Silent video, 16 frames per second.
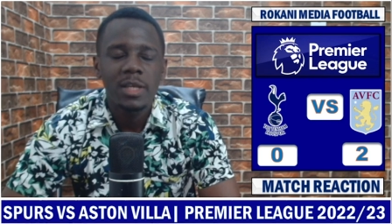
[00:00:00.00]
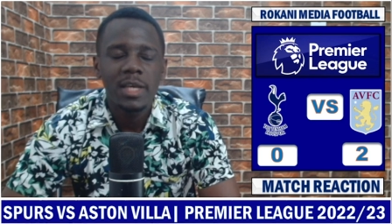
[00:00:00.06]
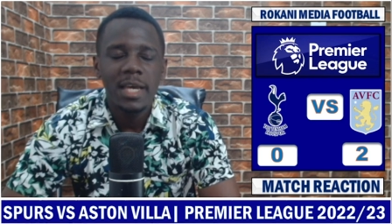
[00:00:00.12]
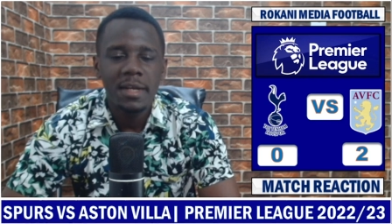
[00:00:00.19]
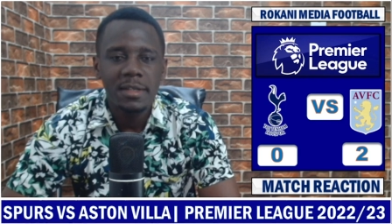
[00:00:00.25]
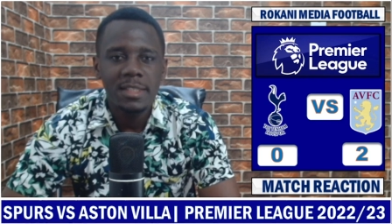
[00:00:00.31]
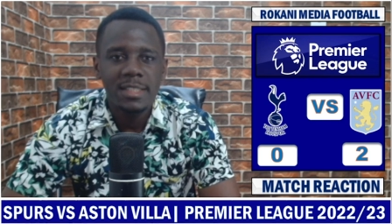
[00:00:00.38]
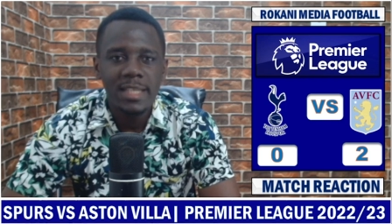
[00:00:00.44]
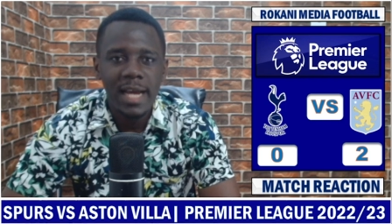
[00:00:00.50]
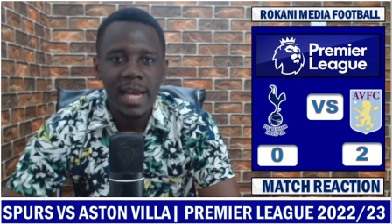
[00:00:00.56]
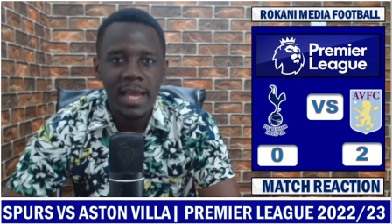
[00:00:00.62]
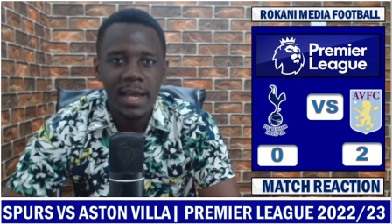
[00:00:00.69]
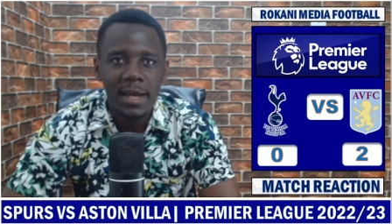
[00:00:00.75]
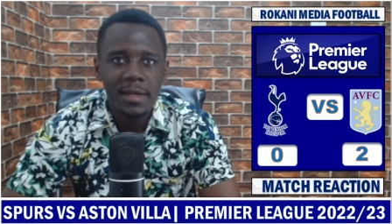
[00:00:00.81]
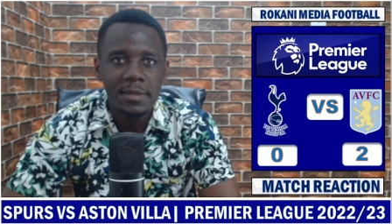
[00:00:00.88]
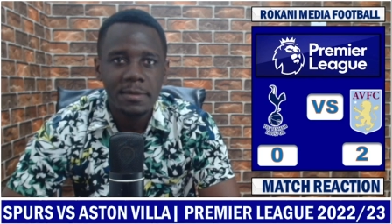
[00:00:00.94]
Eric
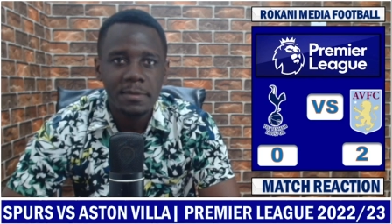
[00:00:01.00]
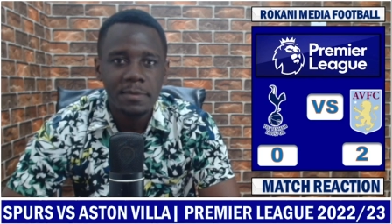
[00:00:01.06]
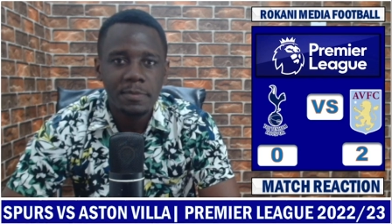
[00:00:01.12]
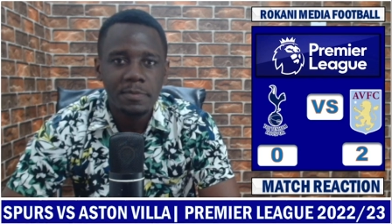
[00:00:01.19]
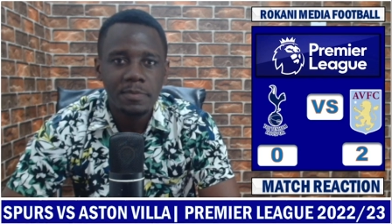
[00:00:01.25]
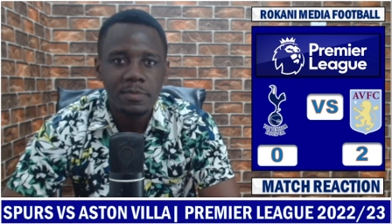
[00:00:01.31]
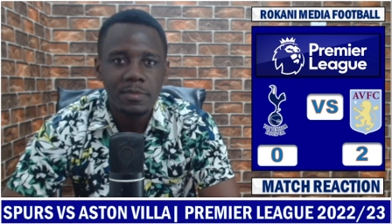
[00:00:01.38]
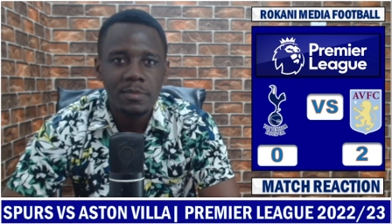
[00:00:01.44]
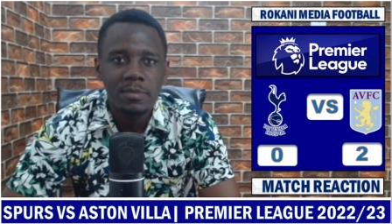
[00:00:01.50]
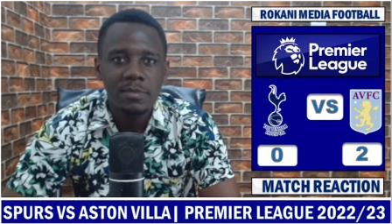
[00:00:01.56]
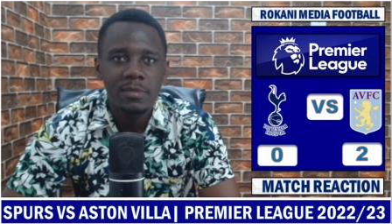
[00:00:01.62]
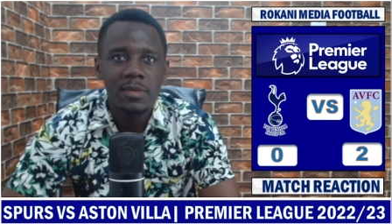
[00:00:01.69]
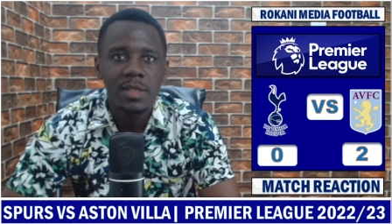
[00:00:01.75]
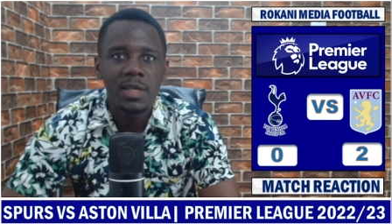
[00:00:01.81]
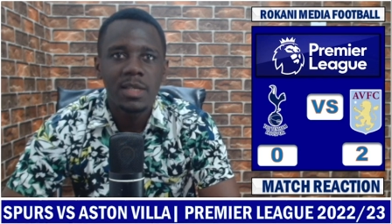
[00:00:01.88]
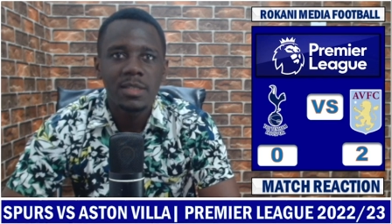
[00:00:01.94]
Dier,
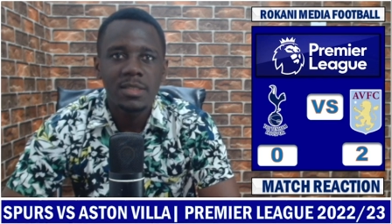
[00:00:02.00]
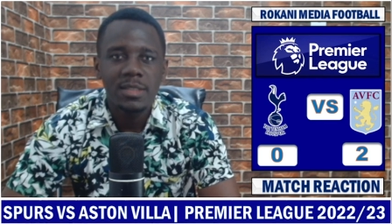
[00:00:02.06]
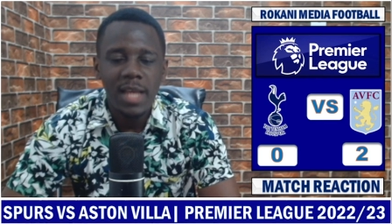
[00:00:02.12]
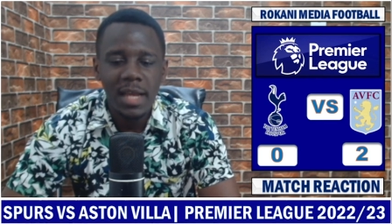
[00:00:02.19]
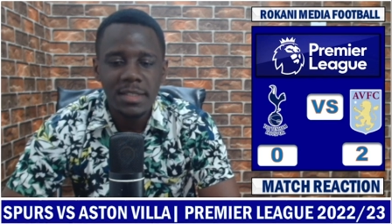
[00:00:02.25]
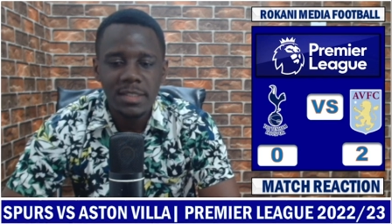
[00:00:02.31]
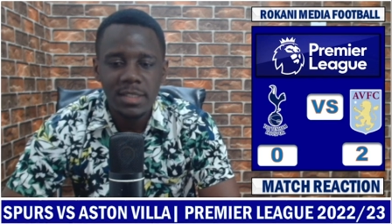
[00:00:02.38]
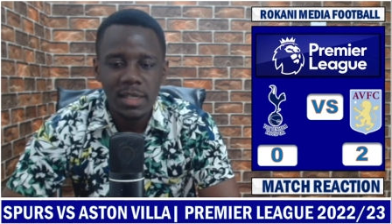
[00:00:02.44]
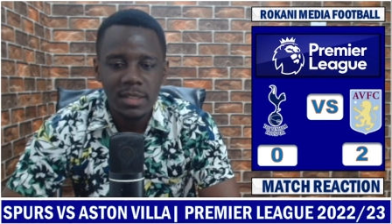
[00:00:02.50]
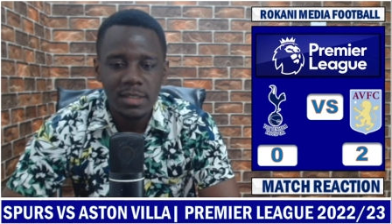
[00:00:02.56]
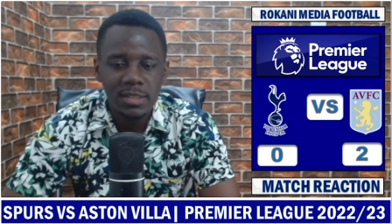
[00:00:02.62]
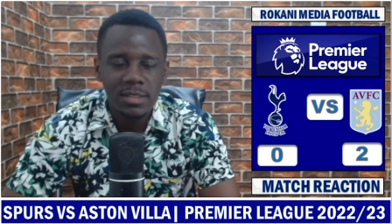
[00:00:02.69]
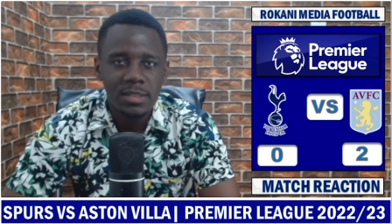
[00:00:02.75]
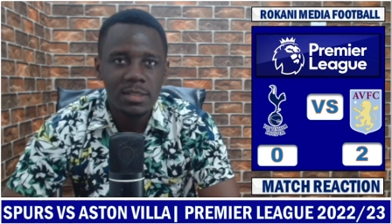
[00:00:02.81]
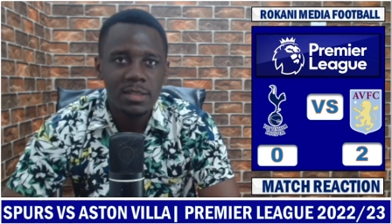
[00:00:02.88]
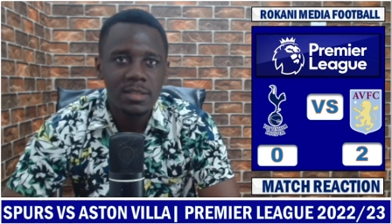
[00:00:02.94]

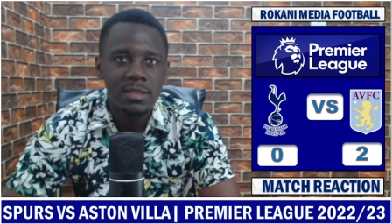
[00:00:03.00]
Sanchez,